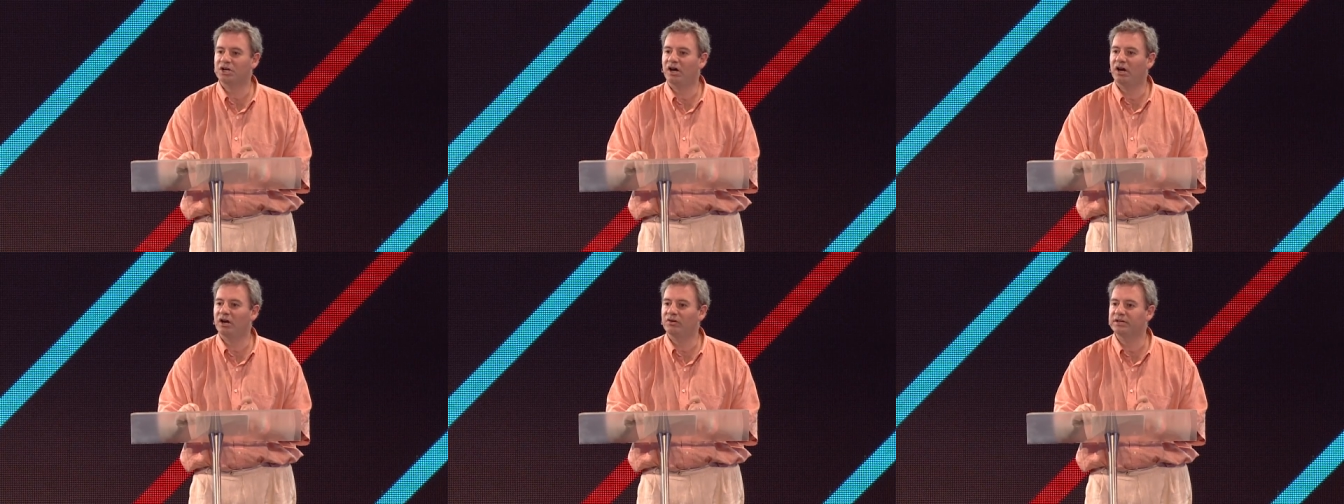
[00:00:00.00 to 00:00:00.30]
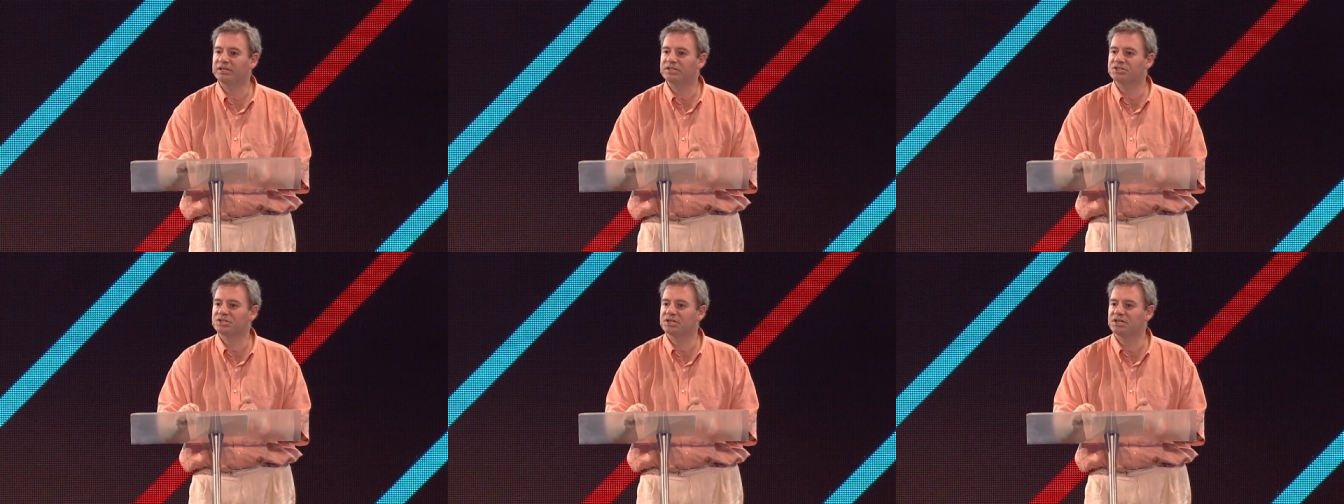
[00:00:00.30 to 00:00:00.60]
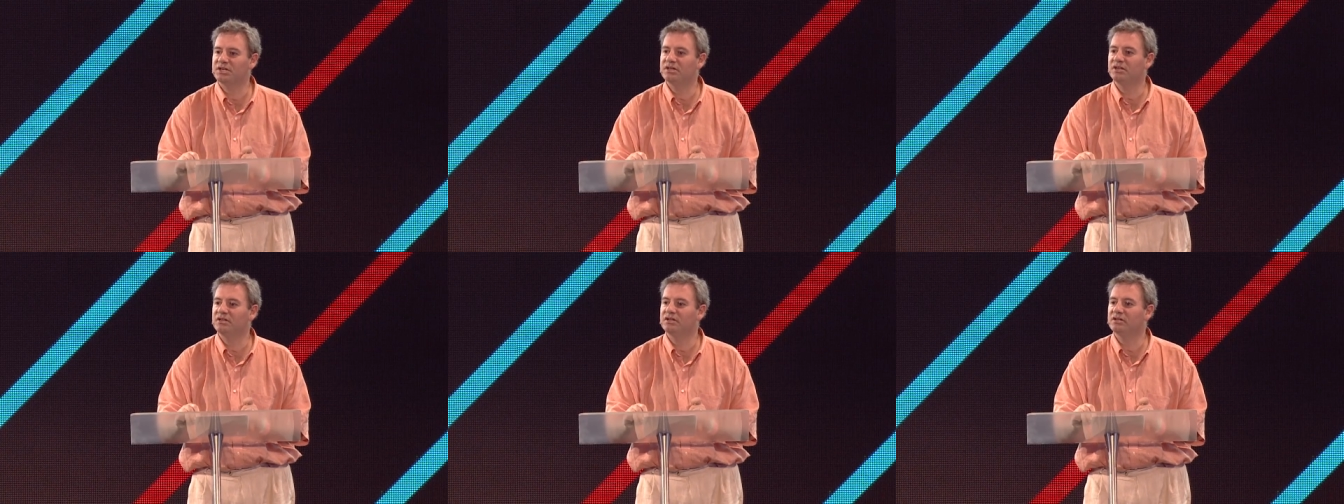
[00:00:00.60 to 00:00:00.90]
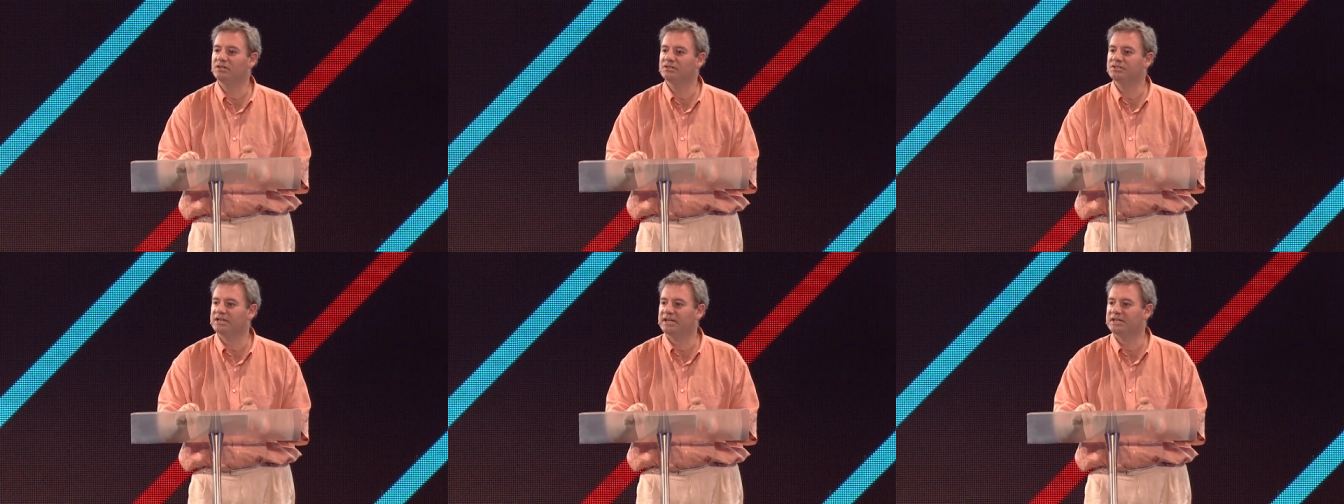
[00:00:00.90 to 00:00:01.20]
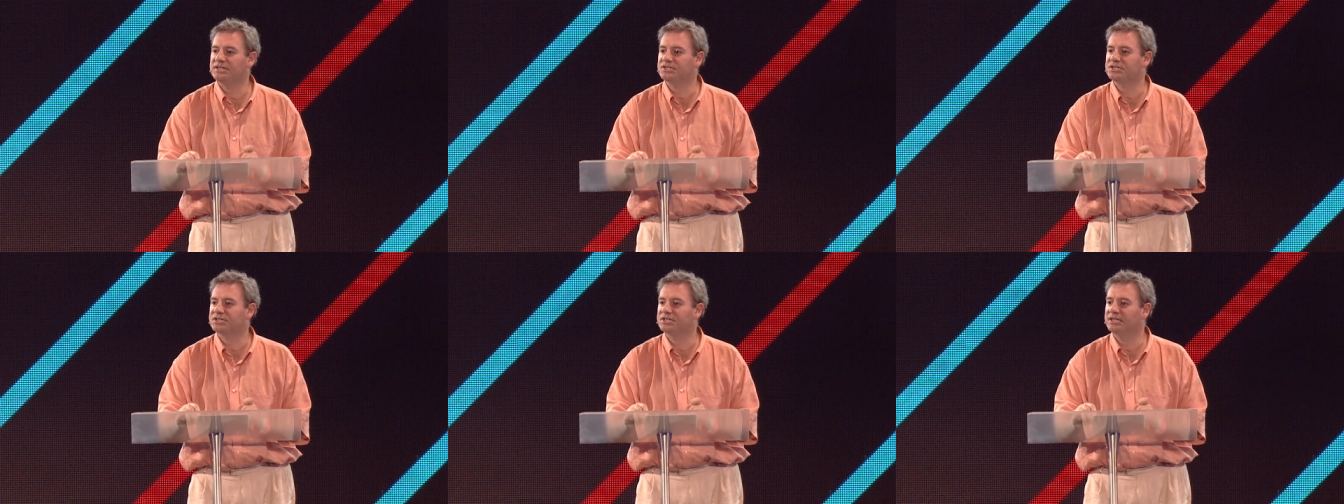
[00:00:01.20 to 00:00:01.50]
our eternal
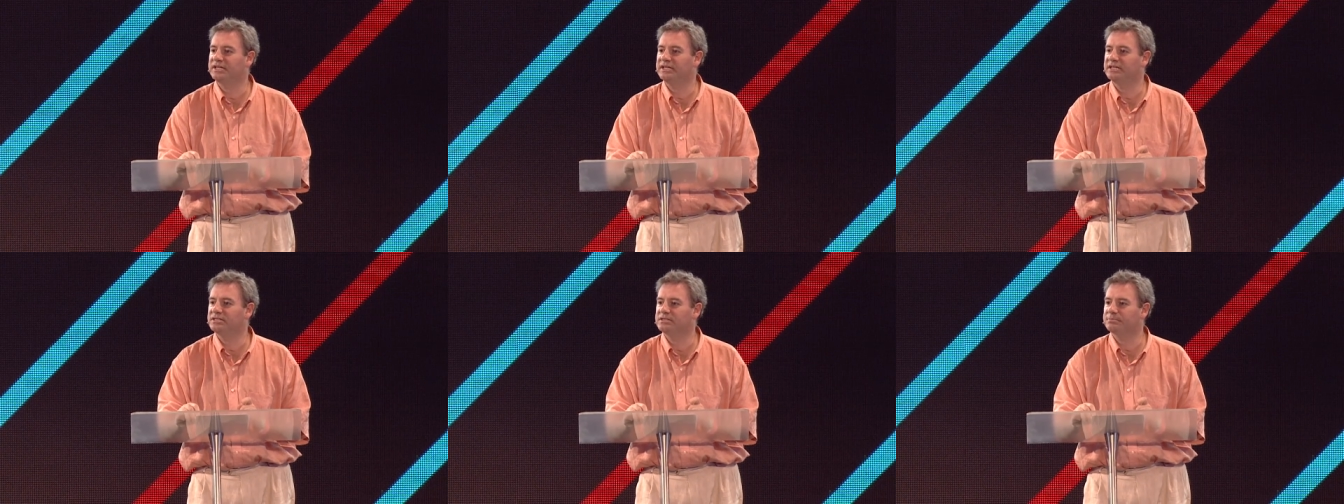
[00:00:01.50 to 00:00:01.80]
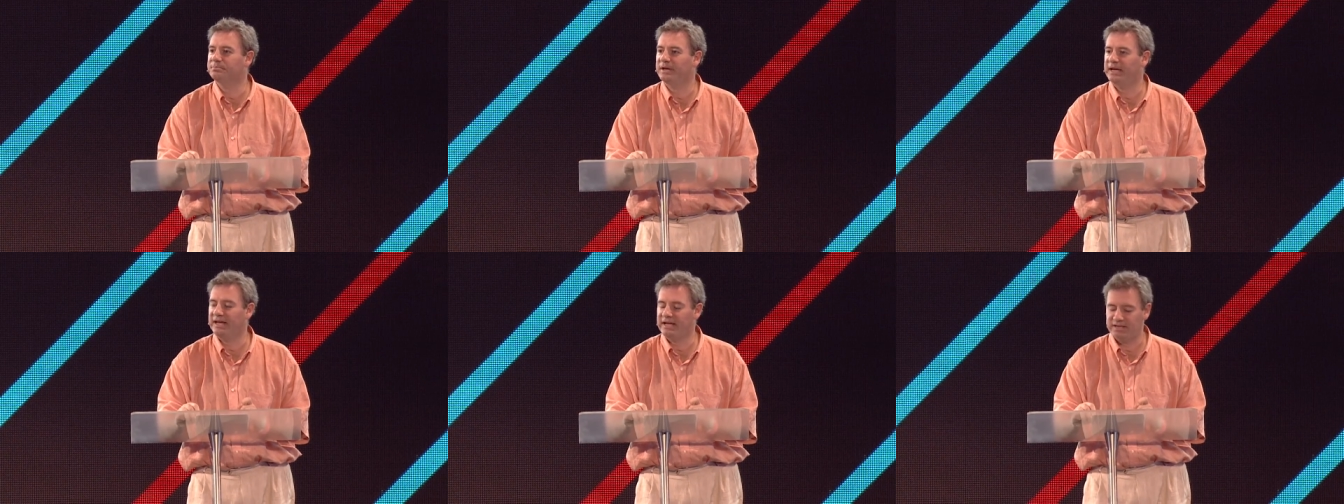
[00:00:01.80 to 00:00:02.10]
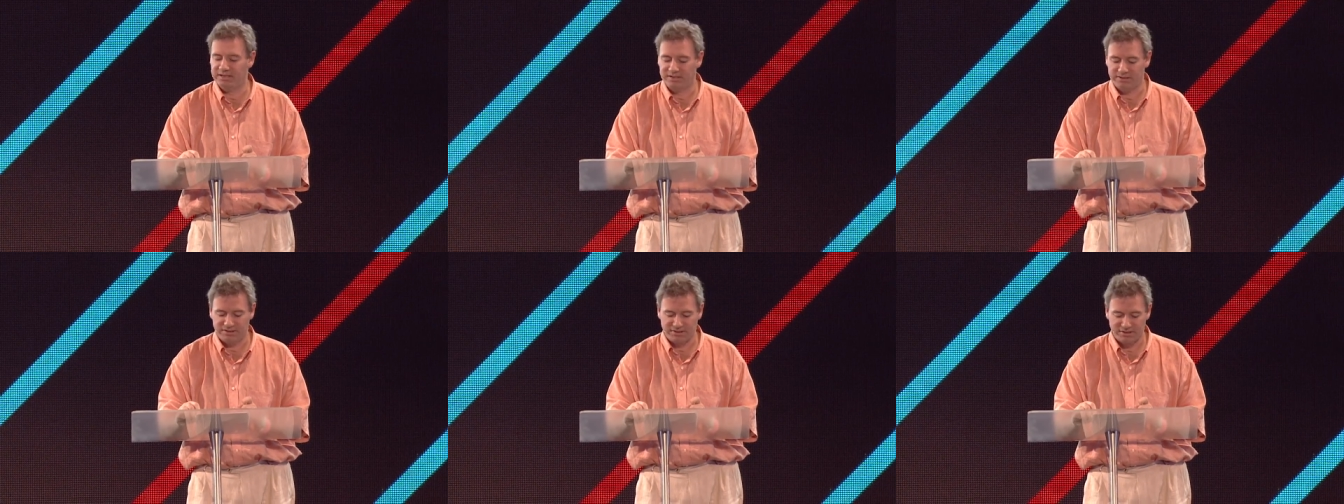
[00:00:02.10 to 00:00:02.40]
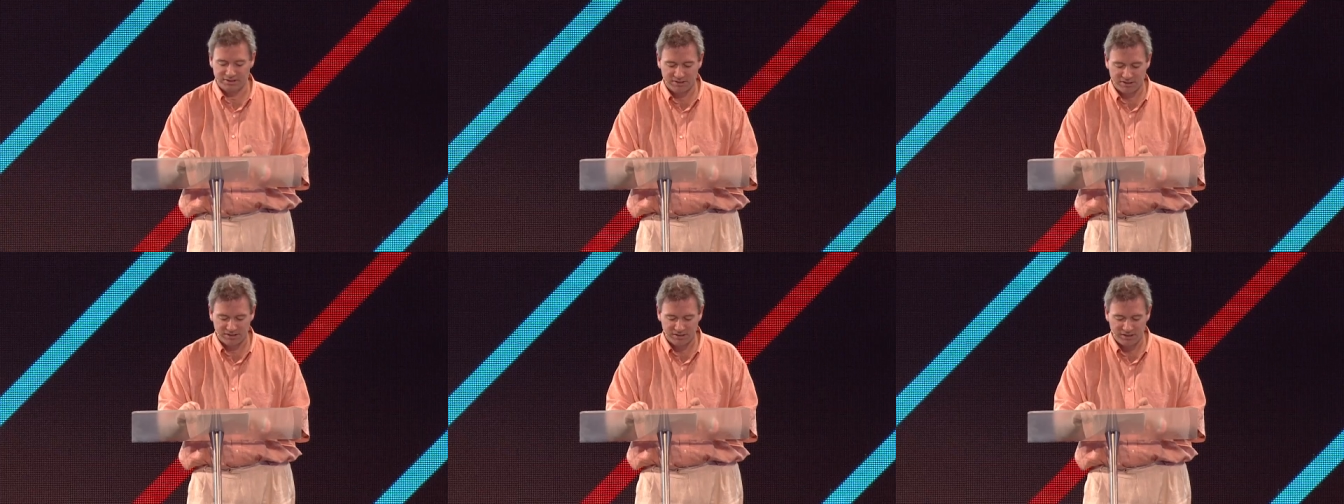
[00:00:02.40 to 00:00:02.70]
destiny depends.